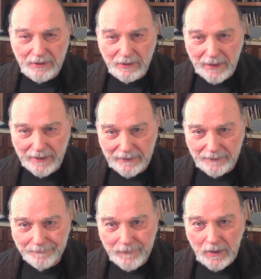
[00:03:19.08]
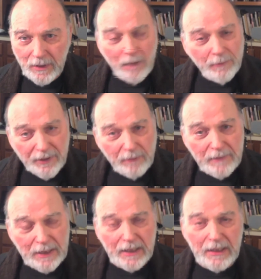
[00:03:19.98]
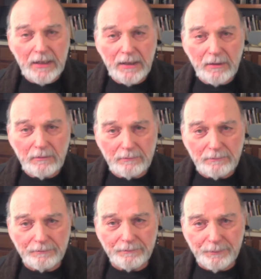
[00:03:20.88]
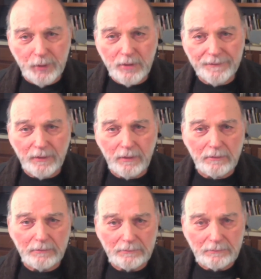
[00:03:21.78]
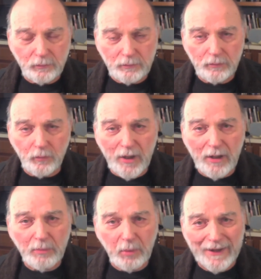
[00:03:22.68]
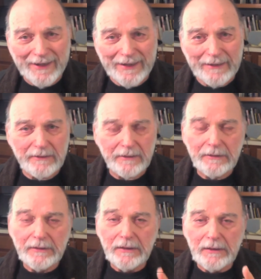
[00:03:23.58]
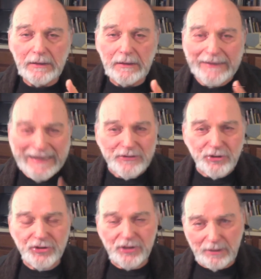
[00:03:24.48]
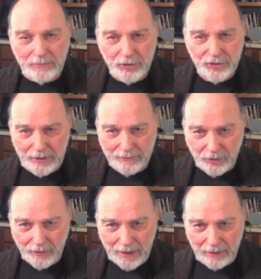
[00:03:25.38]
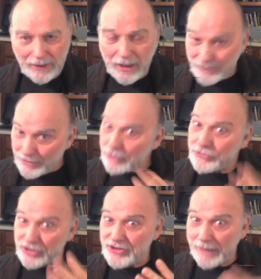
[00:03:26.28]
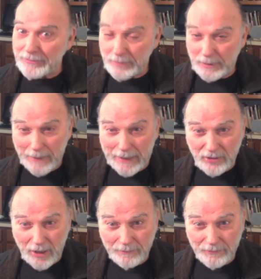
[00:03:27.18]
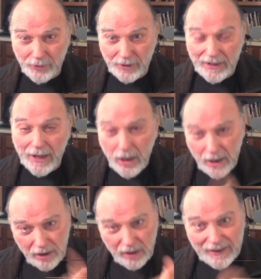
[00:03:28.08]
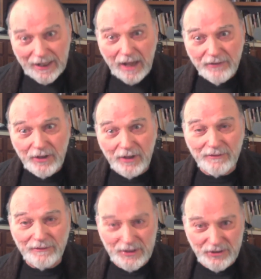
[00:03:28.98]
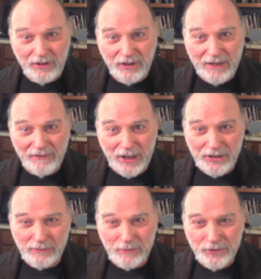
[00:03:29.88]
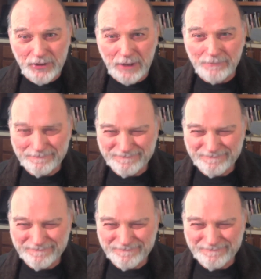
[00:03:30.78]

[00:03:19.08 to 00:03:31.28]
Navy. But there are many beautiful, well-planned, interesting museums around. Those just happen to be my top 3. Now, get out there and visit an aviation museum.